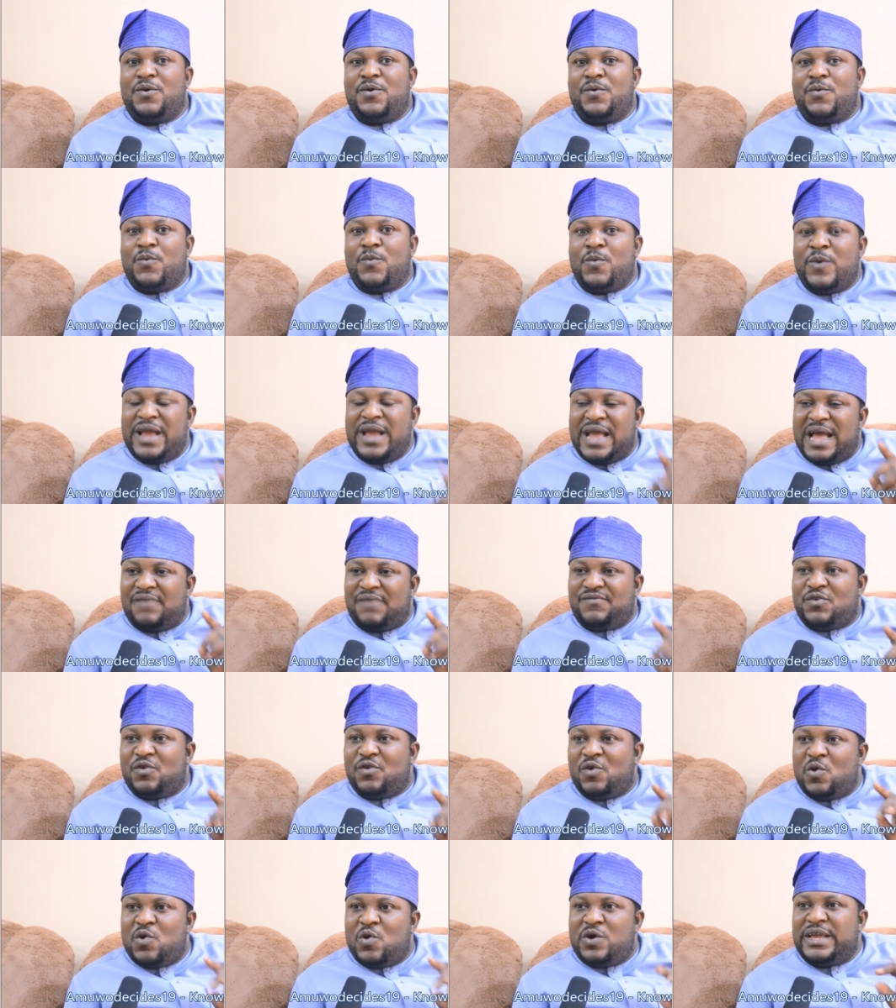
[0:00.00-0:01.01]
we have
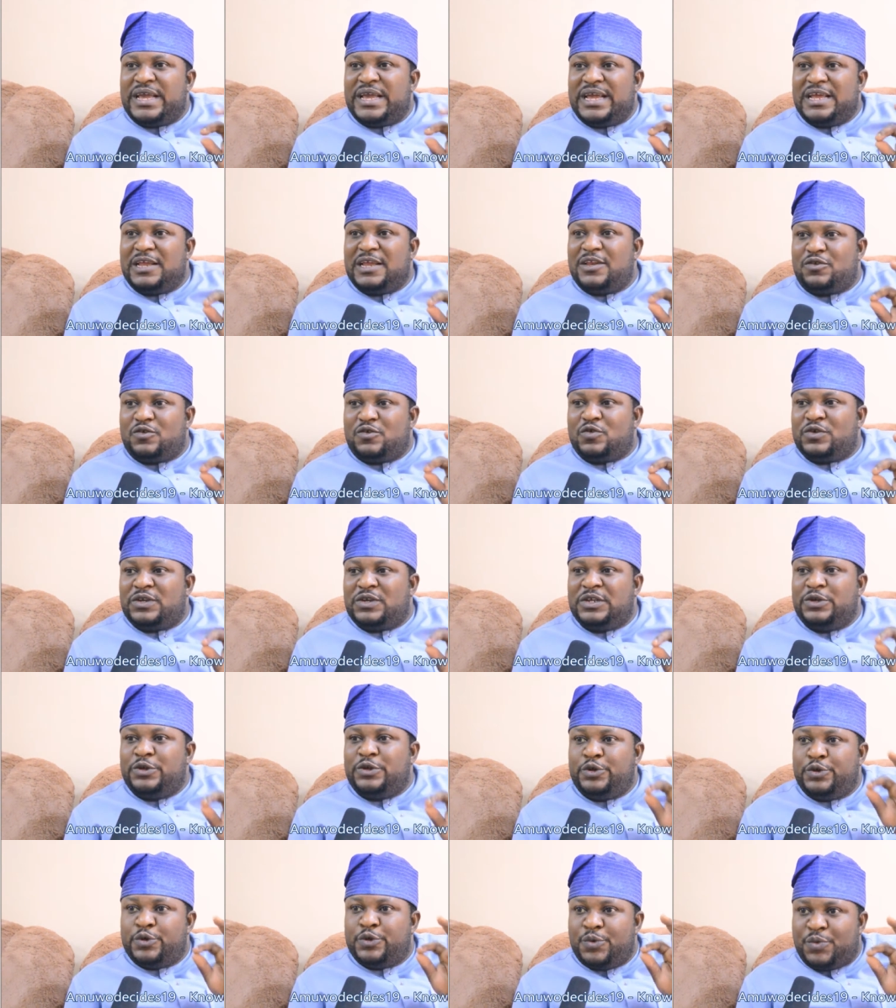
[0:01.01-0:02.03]
to look into the
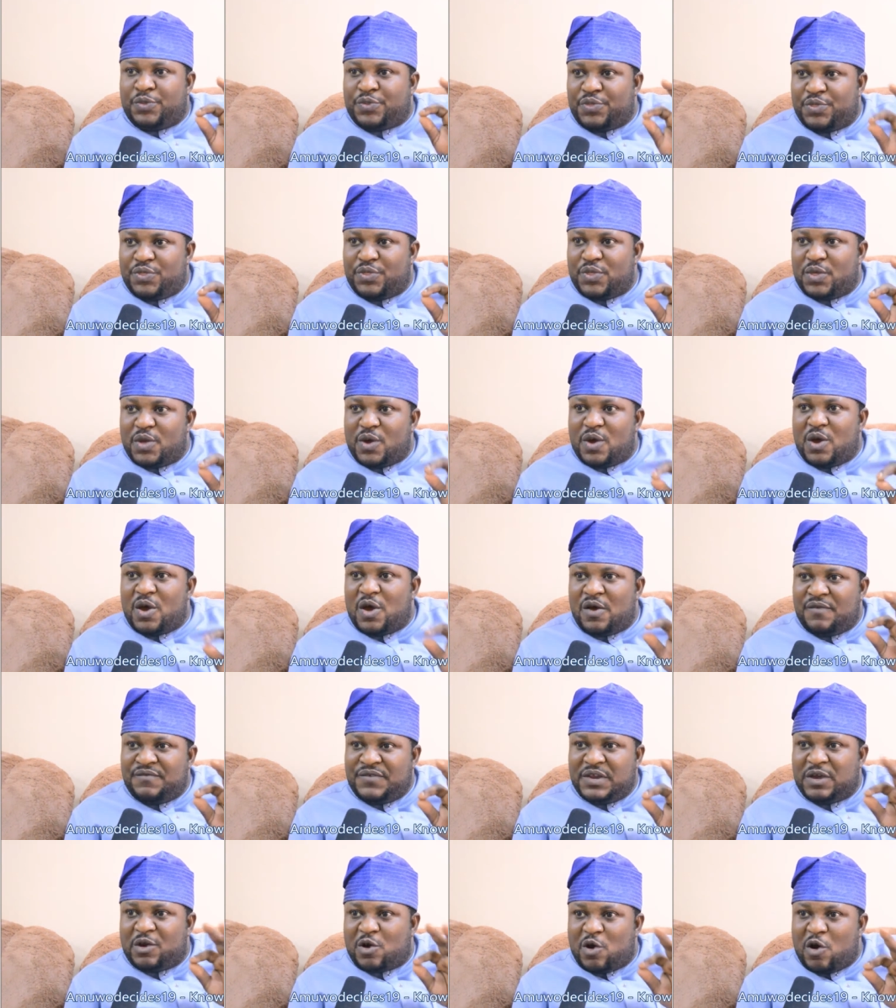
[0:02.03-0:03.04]
youth
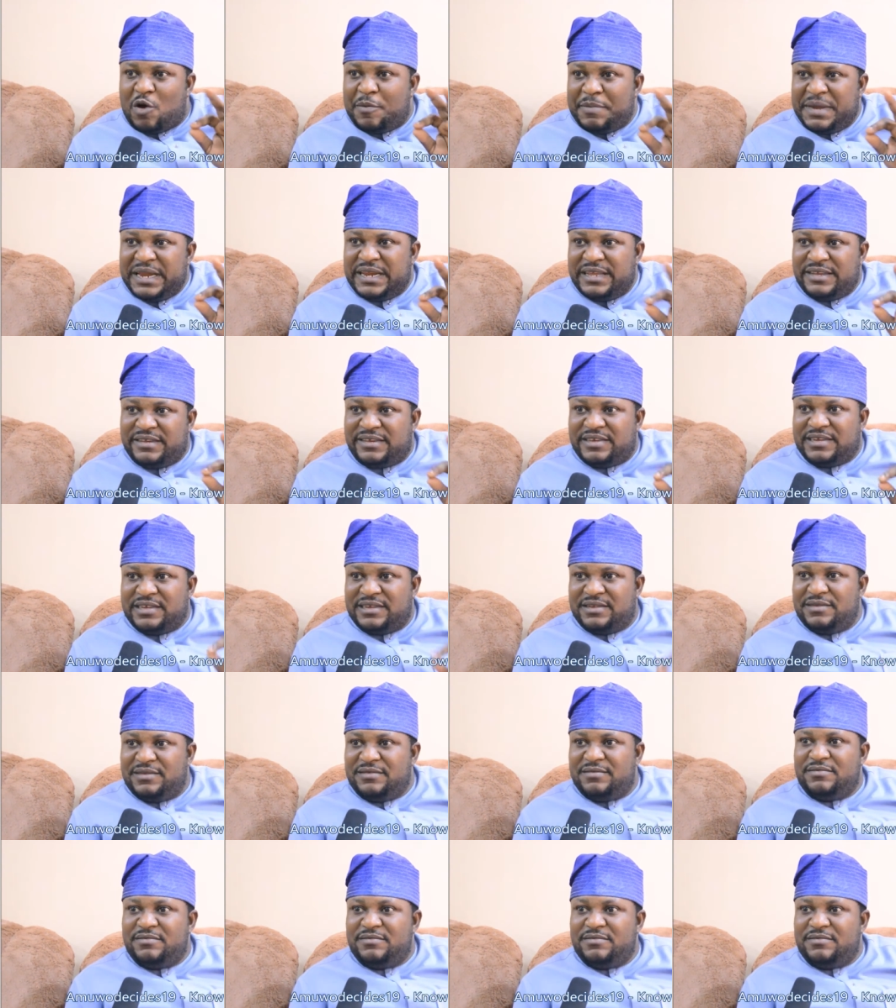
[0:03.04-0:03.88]
of the community.